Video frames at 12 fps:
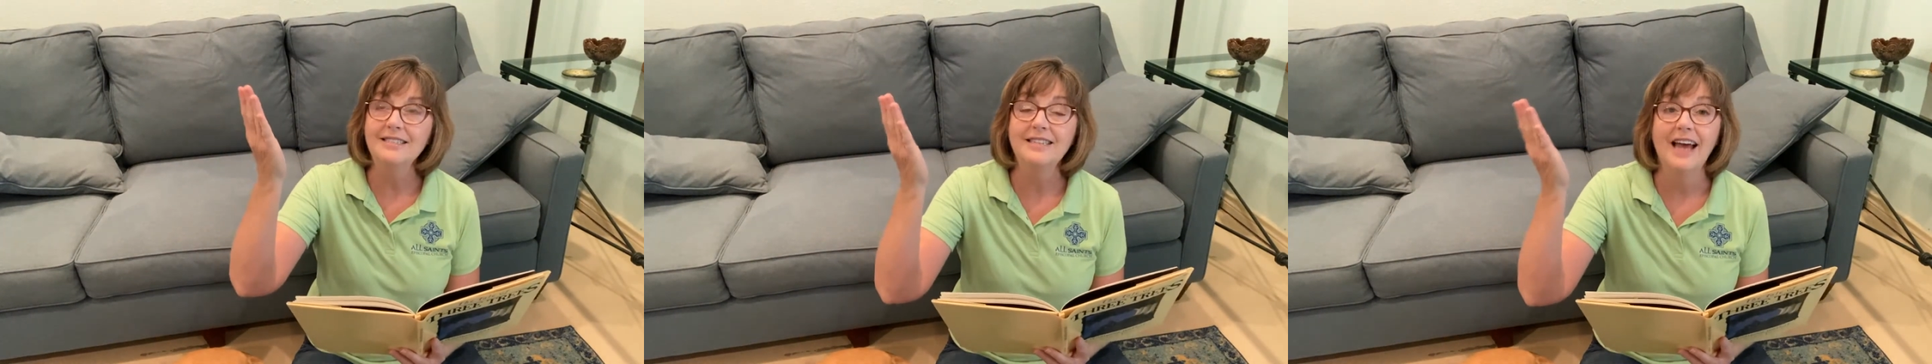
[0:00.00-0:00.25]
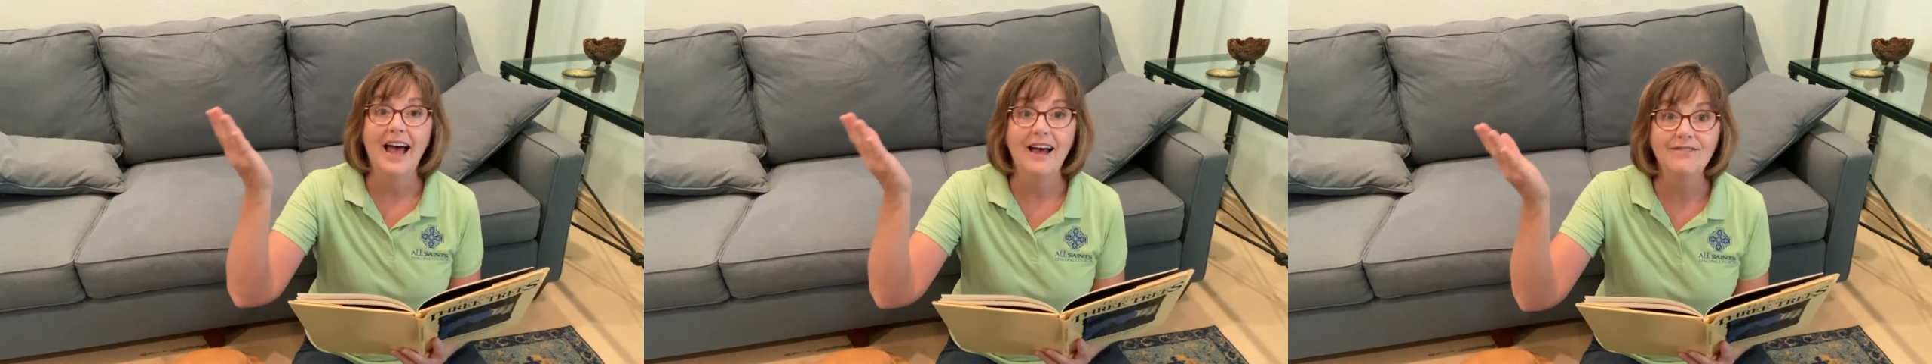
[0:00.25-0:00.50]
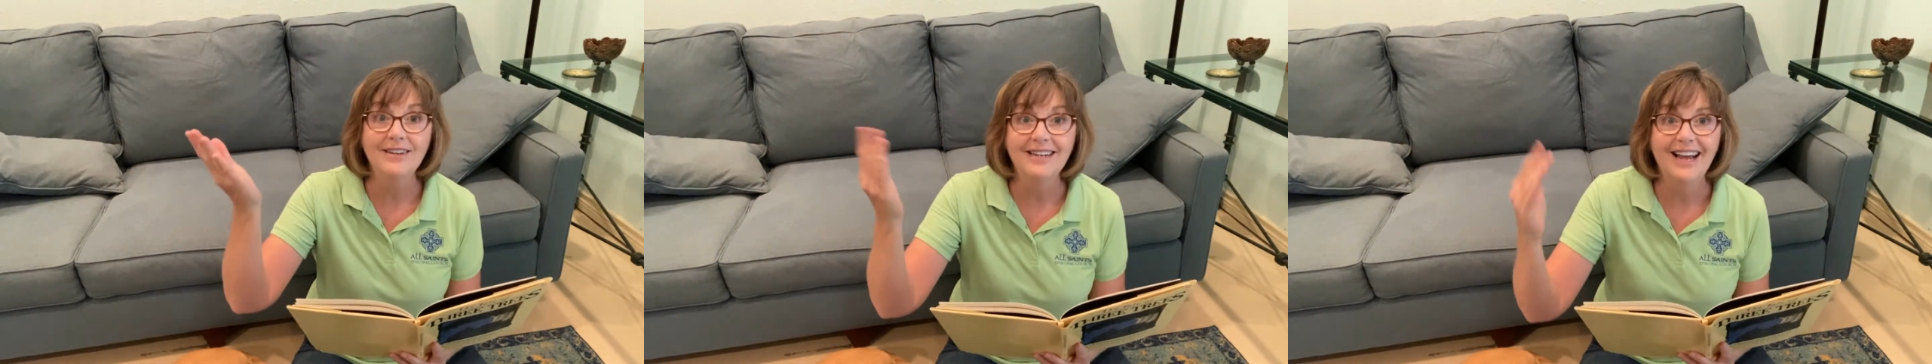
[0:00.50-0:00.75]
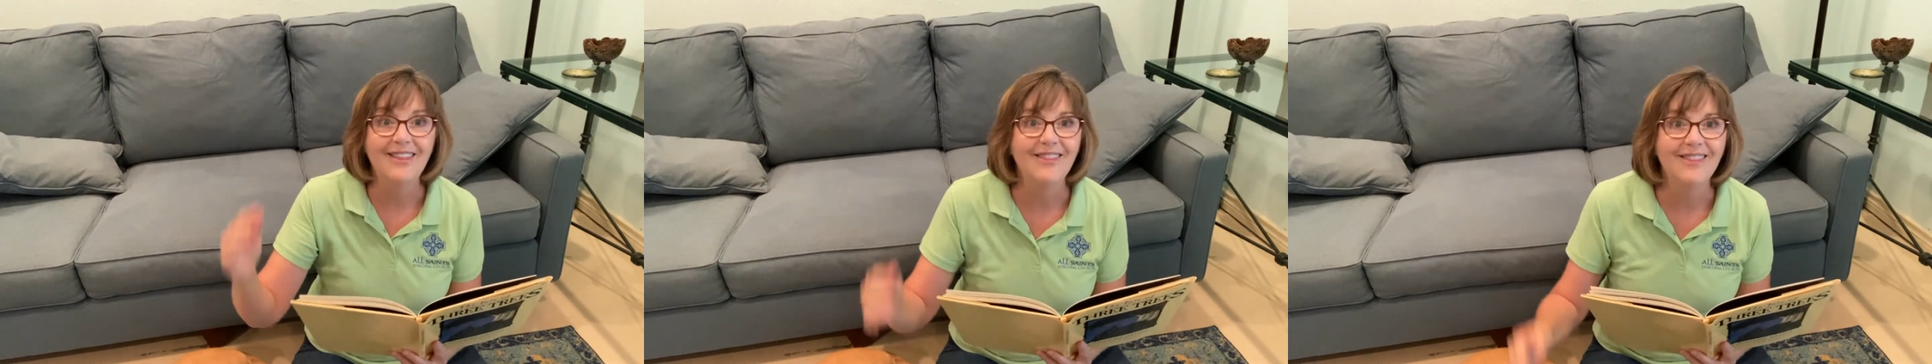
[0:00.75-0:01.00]
to heaven
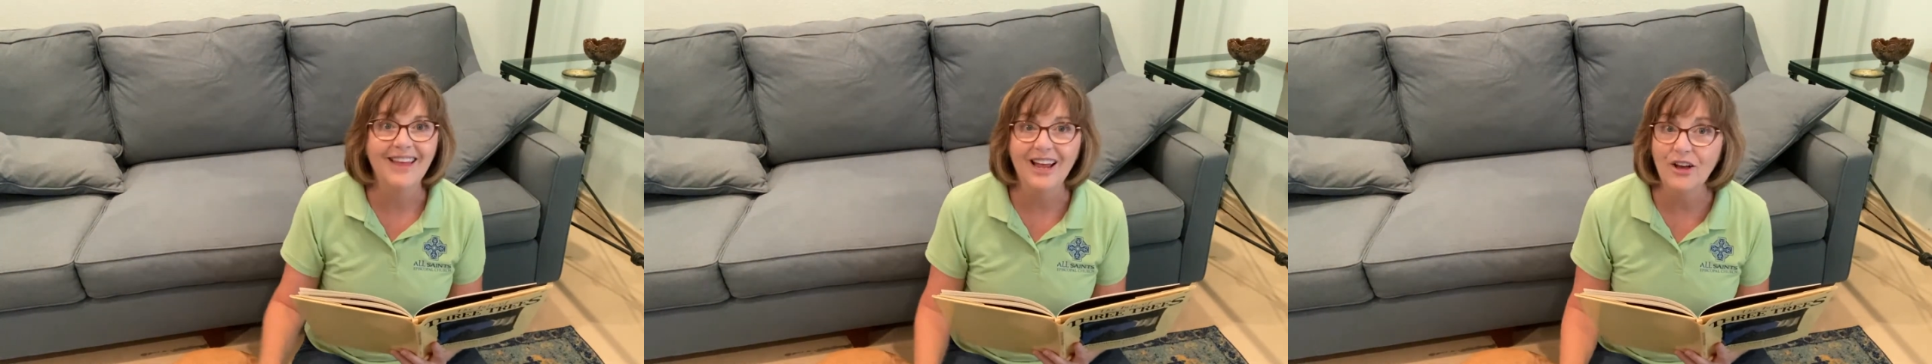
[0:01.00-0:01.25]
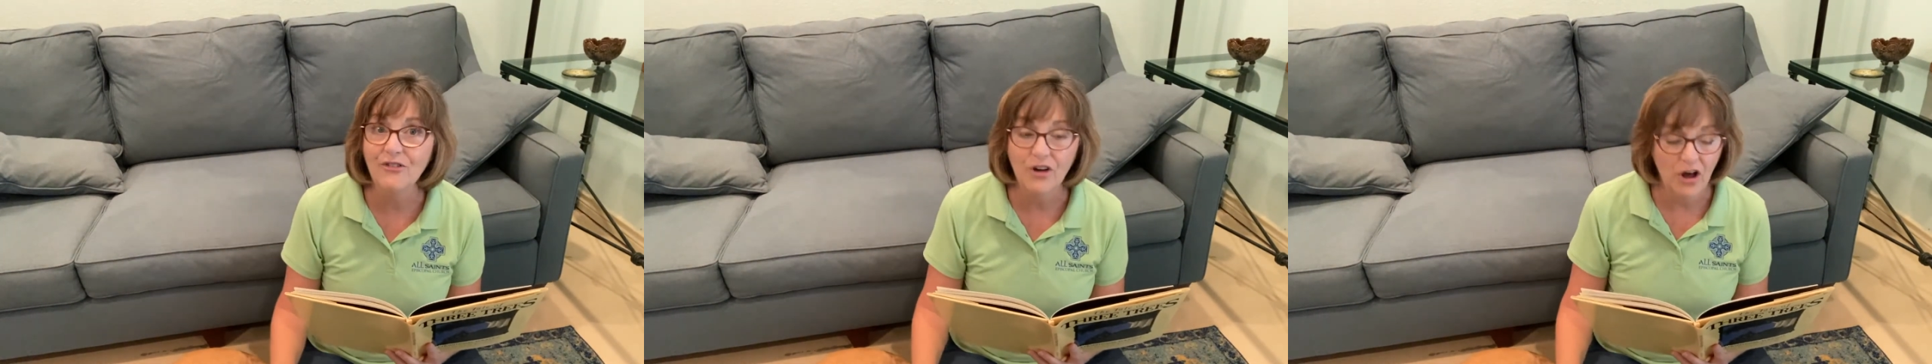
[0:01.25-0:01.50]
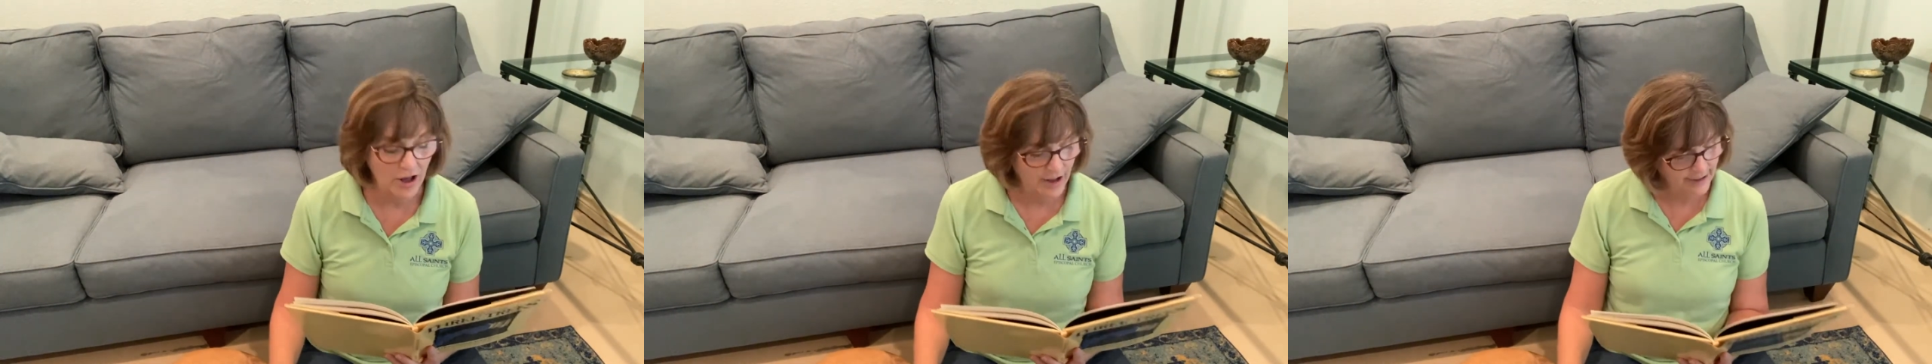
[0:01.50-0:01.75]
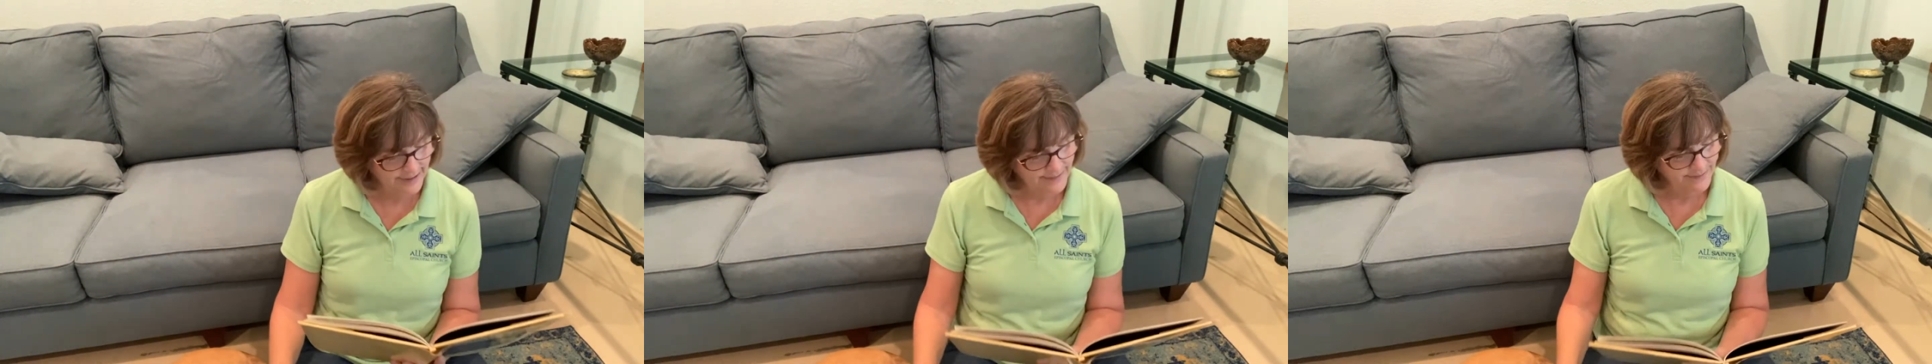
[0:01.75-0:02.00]
and think of God.